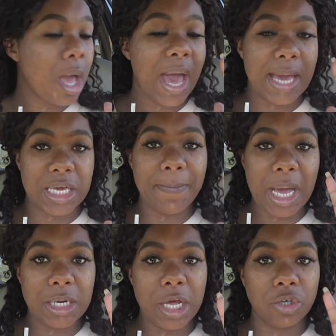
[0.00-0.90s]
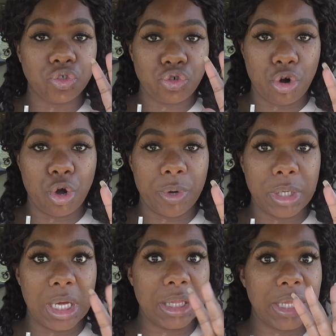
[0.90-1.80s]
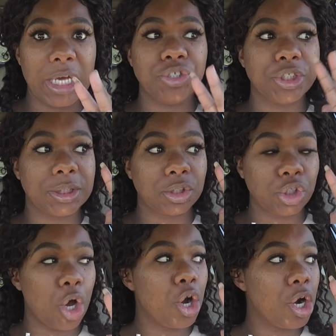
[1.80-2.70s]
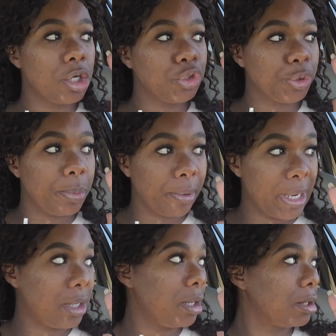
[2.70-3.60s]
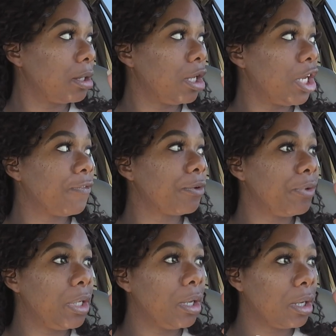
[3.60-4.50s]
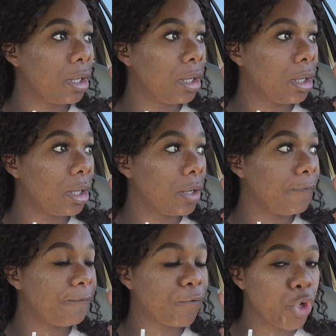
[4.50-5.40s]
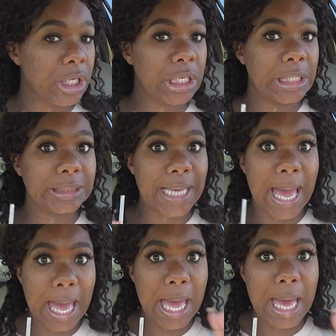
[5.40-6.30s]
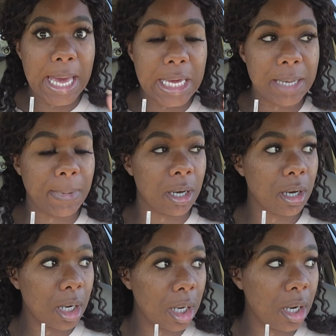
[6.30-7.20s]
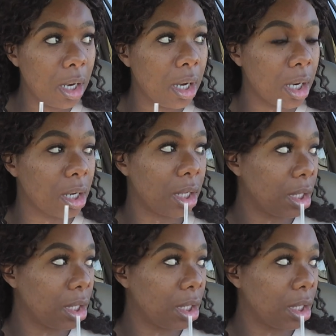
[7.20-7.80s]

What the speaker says: I get my nails to growing and they just start to breaking every freaking time. Ugh.